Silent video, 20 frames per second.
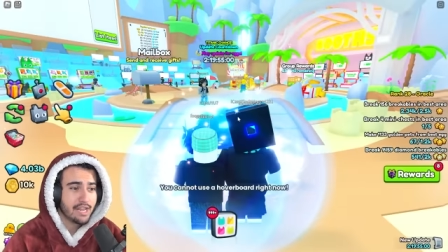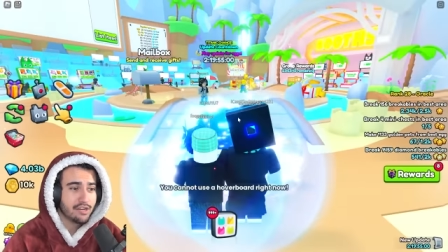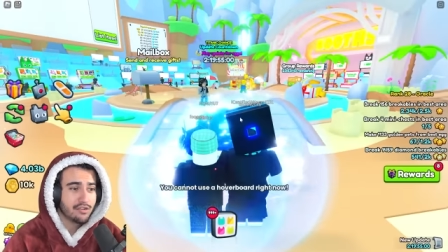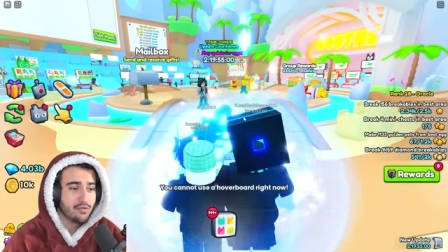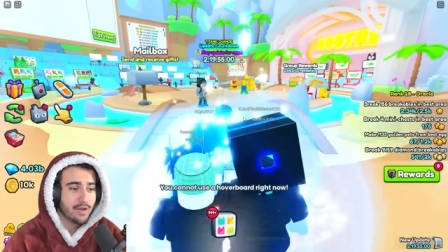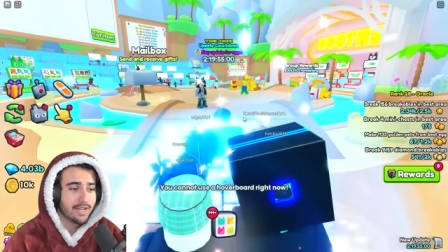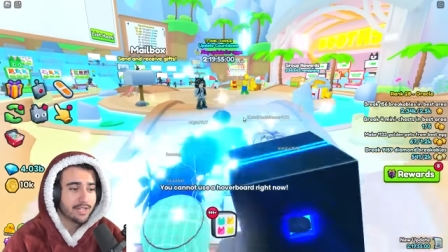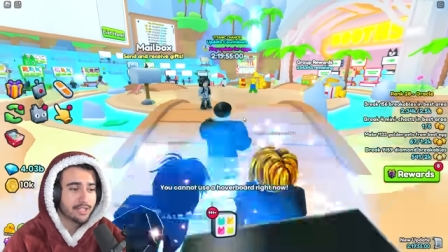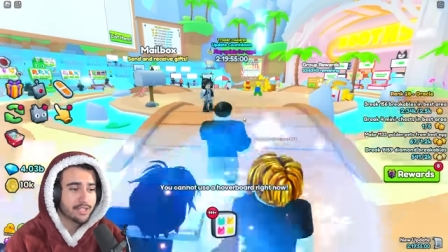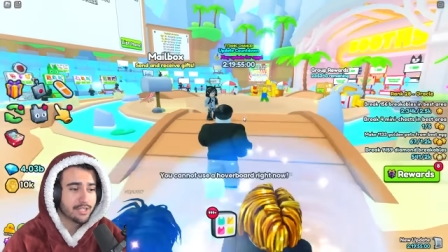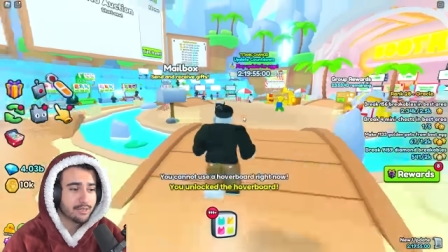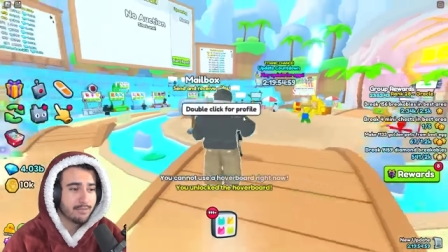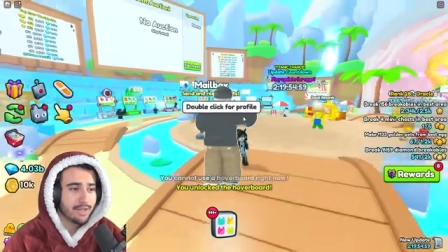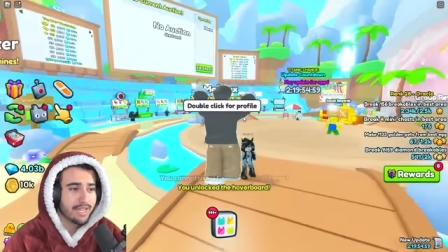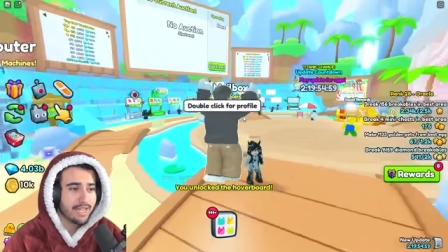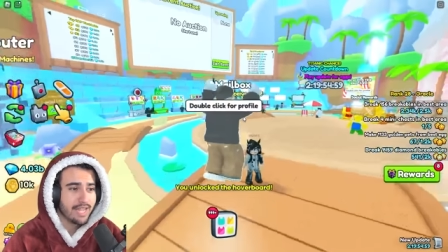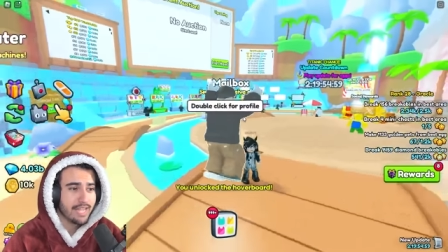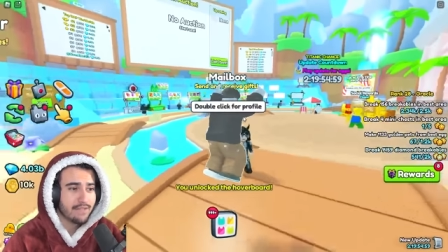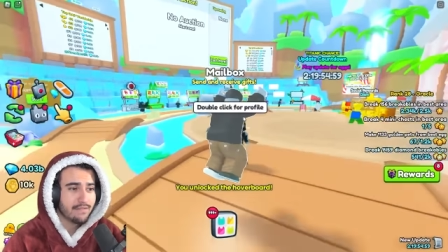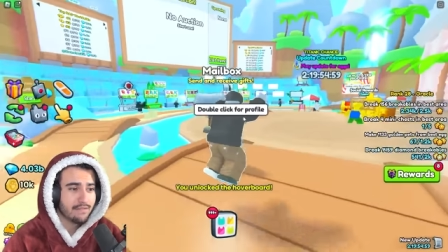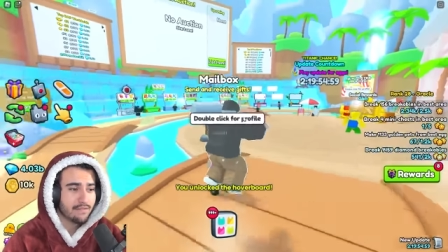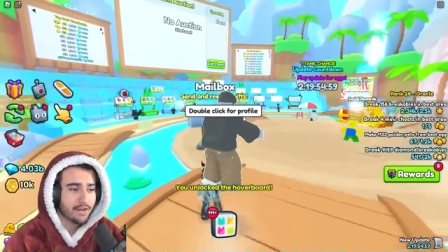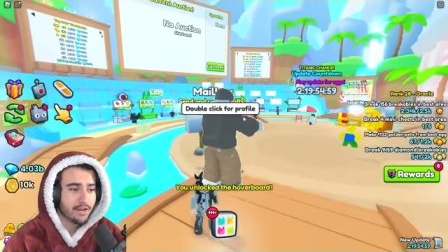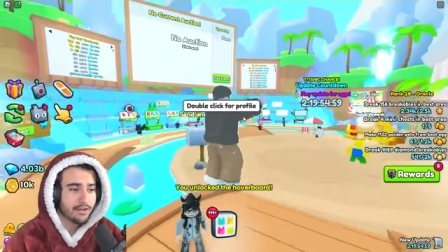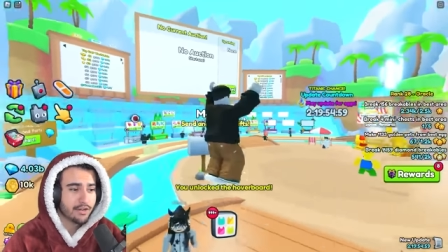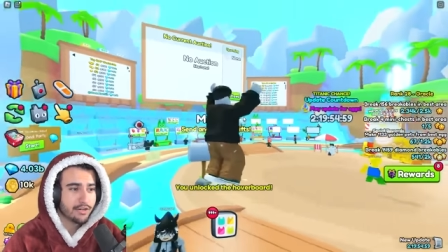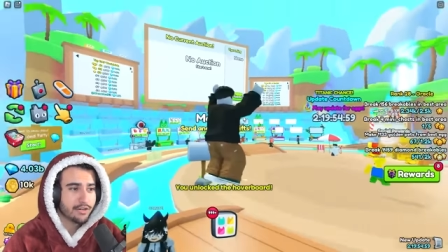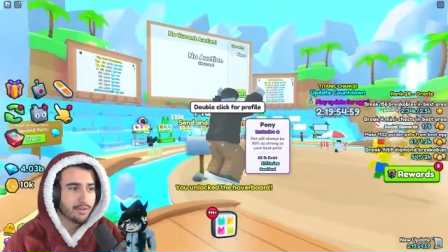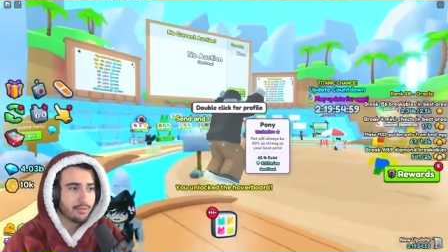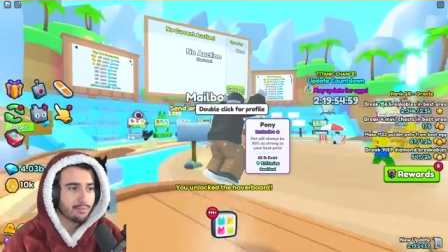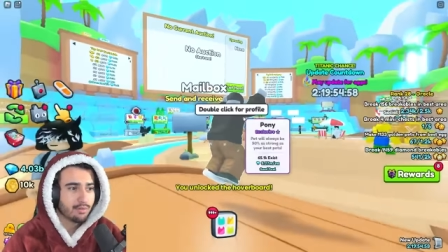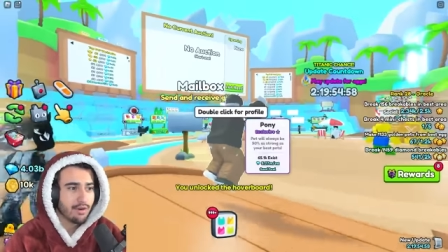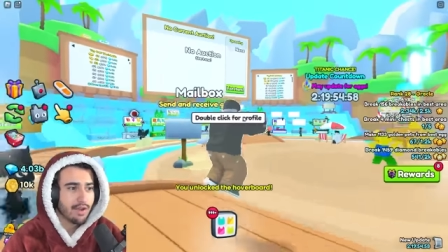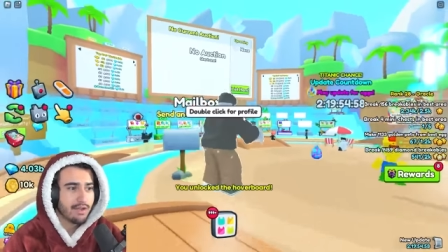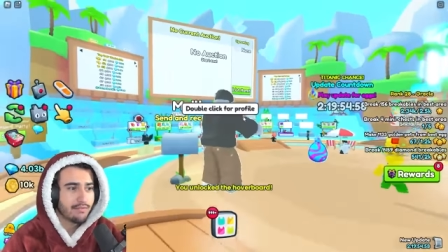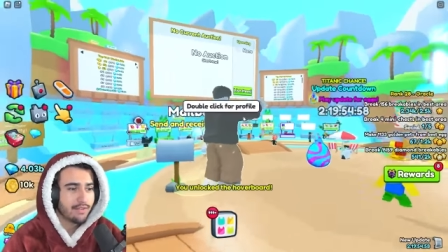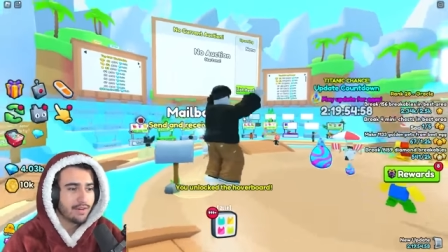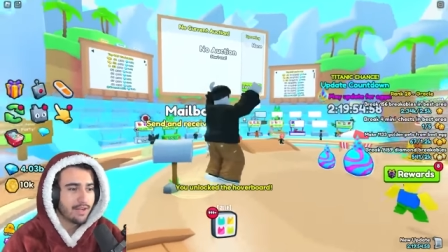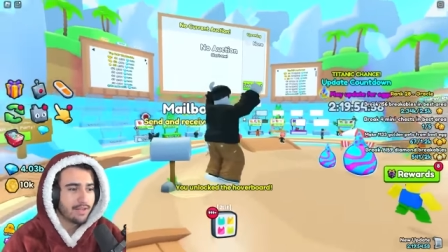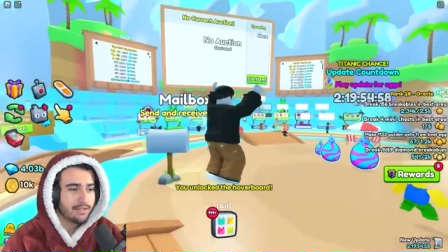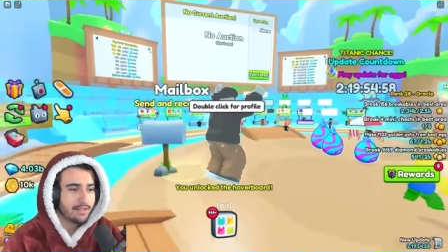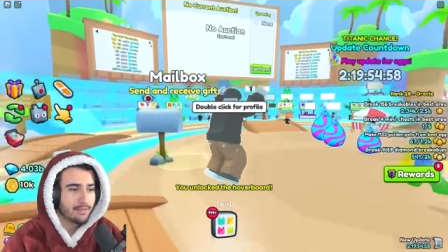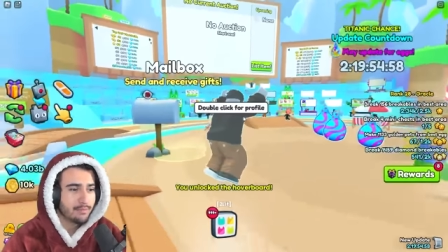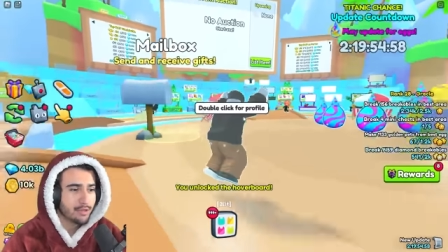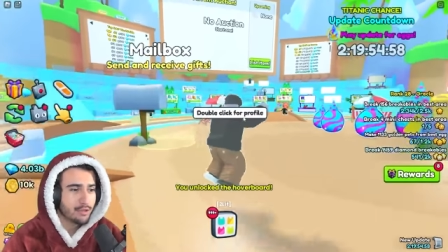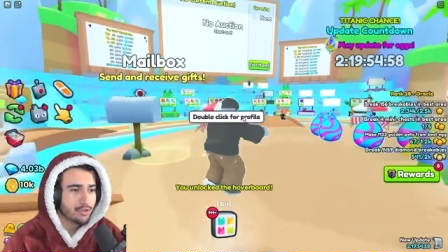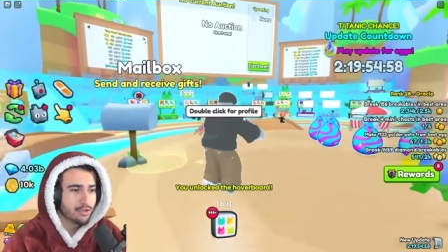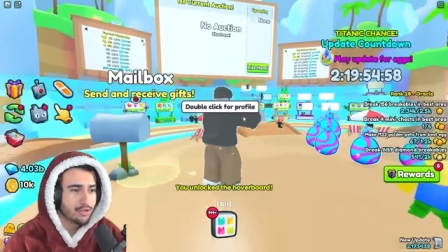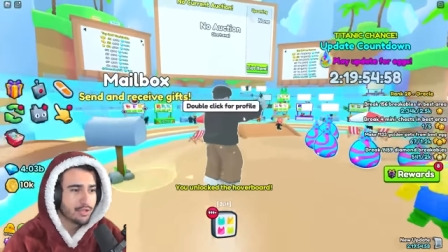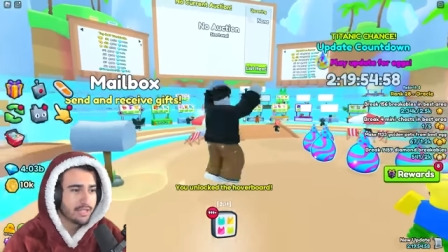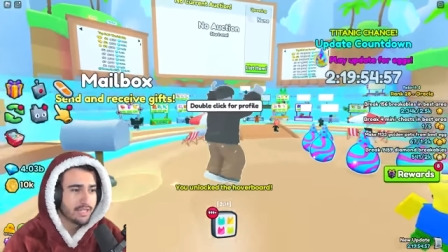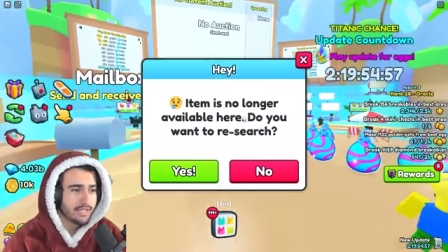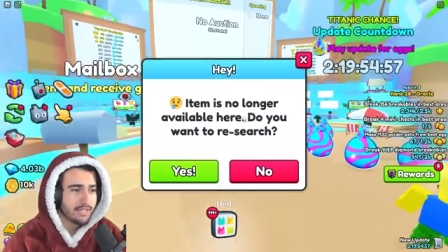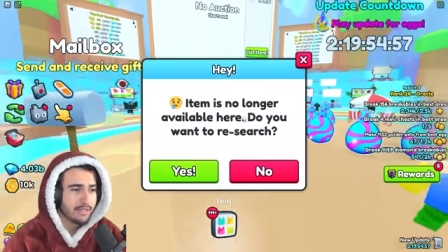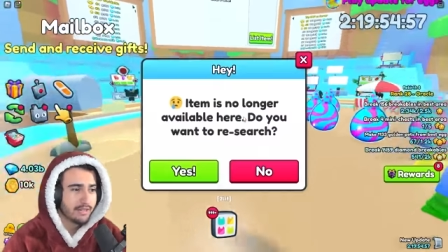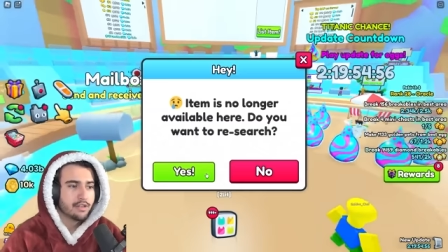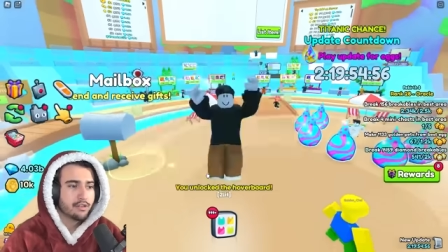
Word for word: and you actually make a very good profit on them usually.